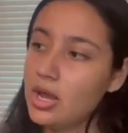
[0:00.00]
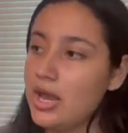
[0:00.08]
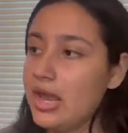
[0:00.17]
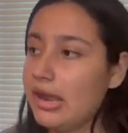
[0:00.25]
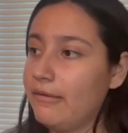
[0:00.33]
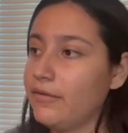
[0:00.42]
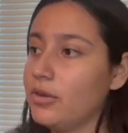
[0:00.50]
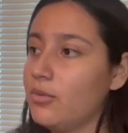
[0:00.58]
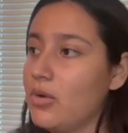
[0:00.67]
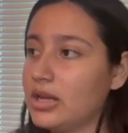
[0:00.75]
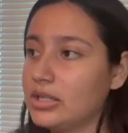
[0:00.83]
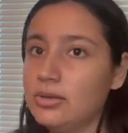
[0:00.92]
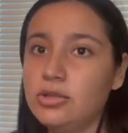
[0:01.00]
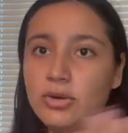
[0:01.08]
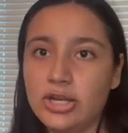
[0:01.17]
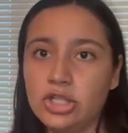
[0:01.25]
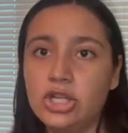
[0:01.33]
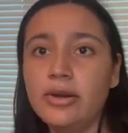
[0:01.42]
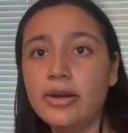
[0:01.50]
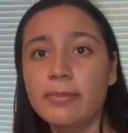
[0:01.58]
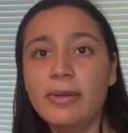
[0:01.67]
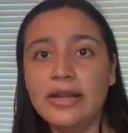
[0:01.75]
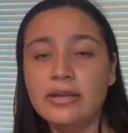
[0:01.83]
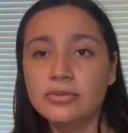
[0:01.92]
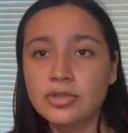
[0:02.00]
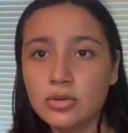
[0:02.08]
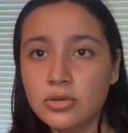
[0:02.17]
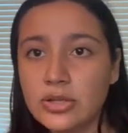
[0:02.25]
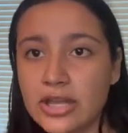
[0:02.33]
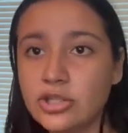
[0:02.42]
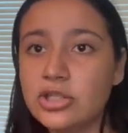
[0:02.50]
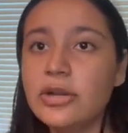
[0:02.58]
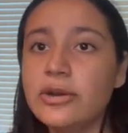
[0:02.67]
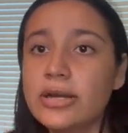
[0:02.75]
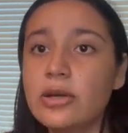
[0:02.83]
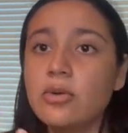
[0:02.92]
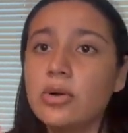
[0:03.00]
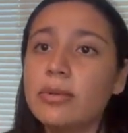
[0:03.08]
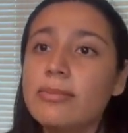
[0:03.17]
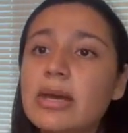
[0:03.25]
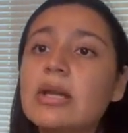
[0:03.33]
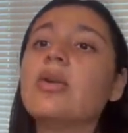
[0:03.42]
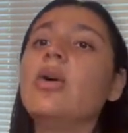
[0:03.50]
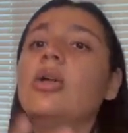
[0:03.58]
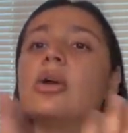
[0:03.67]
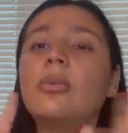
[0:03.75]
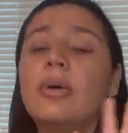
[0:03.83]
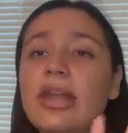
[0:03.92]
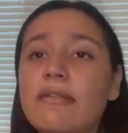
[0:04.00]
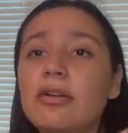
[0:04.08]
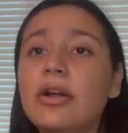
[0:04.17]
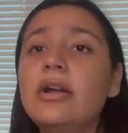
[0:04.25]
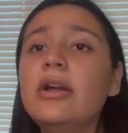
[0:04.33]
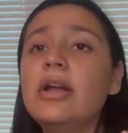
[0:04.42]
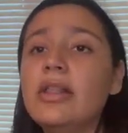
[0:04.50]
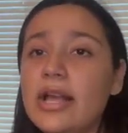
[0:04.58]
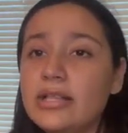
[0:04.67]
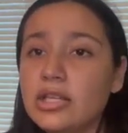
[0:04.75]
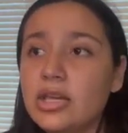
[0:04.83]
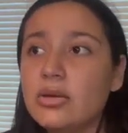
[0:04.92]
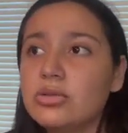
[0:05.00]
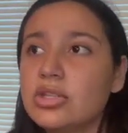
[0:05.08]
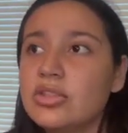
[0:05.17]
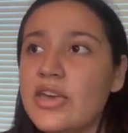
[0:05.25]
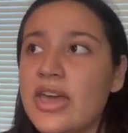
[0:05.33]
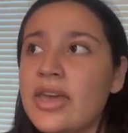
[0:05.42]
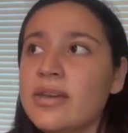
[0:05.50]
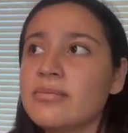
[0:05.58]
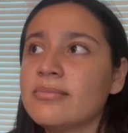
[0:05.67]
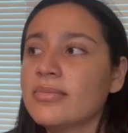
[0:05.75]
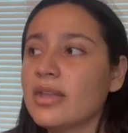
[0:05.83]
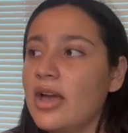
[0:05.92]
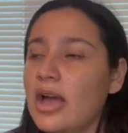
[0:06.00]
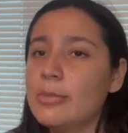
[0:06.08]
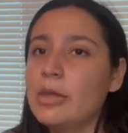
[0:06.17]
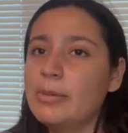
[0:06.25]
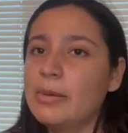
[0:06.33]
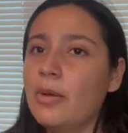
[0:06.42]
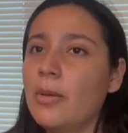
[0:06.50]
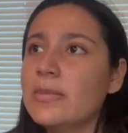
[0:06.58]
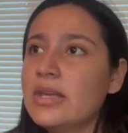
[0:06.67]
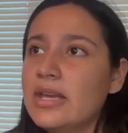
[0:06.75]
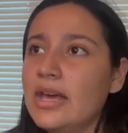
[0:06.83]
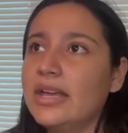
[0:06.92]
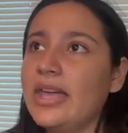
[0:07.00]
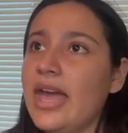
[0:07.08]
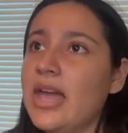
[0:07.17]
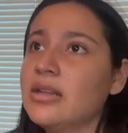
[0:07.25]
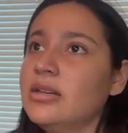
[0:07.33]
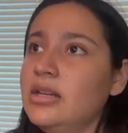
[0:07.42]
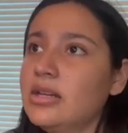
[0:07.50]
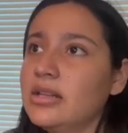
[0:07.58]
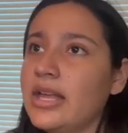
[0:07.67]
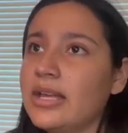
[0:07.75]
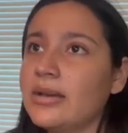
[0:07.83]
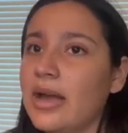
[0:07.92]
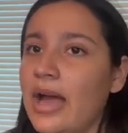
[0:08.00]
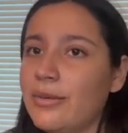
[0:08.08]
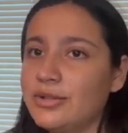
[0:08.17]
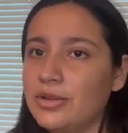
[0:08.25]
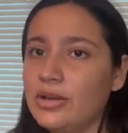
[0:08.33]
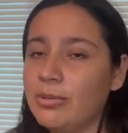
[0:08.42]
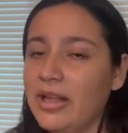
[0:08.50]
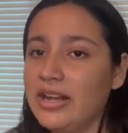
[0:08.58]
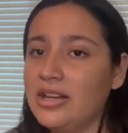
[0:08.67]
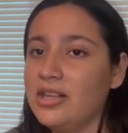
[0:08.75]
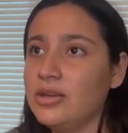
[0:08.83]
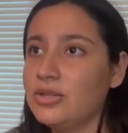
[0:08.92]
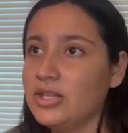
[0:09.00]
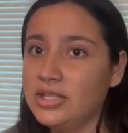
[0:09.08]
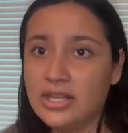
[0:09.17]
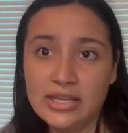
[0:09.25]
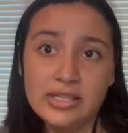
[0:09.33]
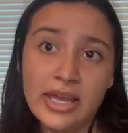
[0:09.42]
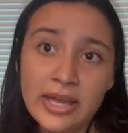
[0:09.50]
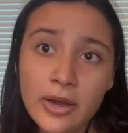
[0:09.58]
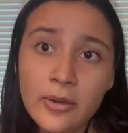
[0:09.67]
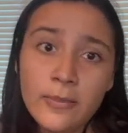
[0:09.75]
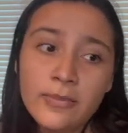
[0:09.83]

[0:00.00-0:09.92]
If you want to do engineering, apply to schools with engineering or medical or whatever. That's a huge thing. A lot of people, again, I was going to apply to UC San Diego,